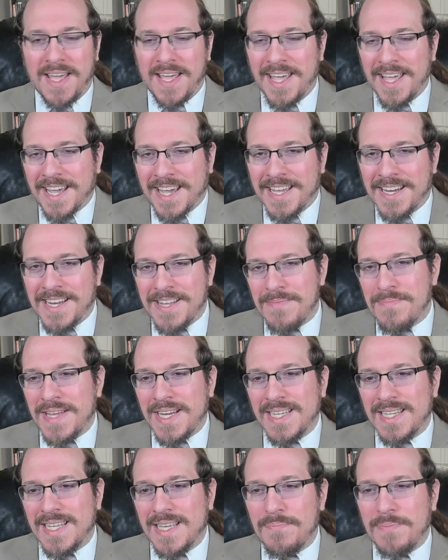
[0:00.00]
It can
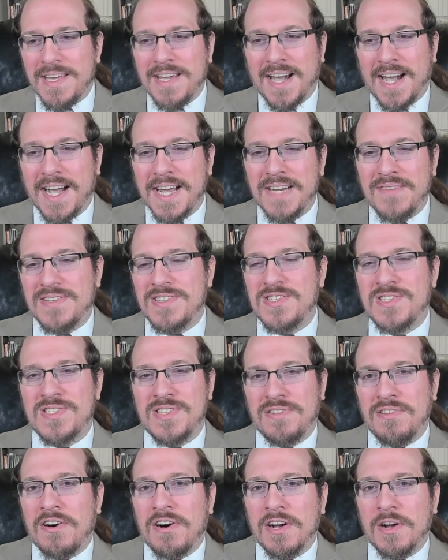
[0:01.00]
admittedly be kind of a
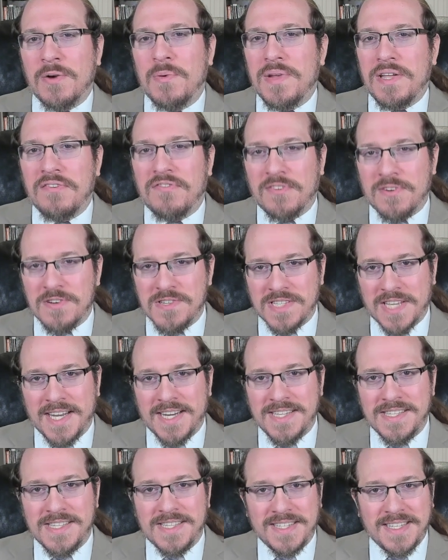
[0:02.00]
slog when you first get
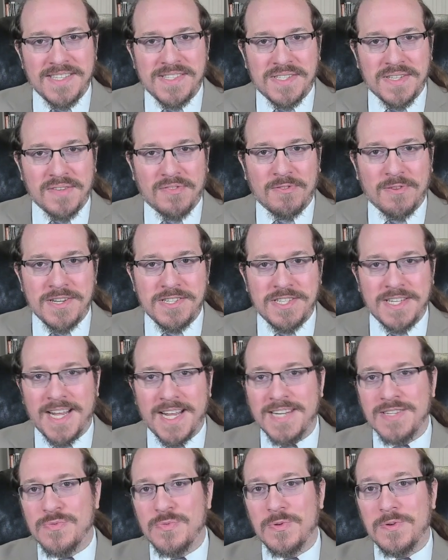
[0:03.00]
into these
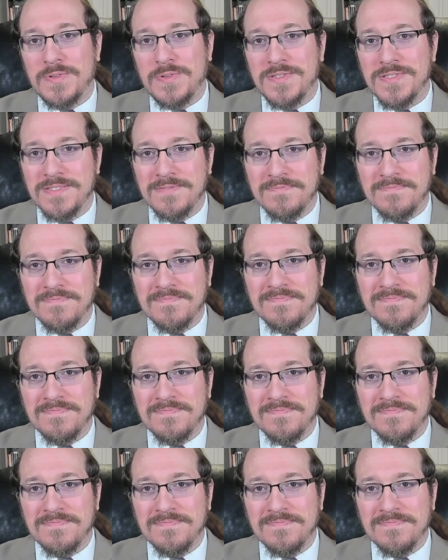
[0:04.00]
differentiation rules.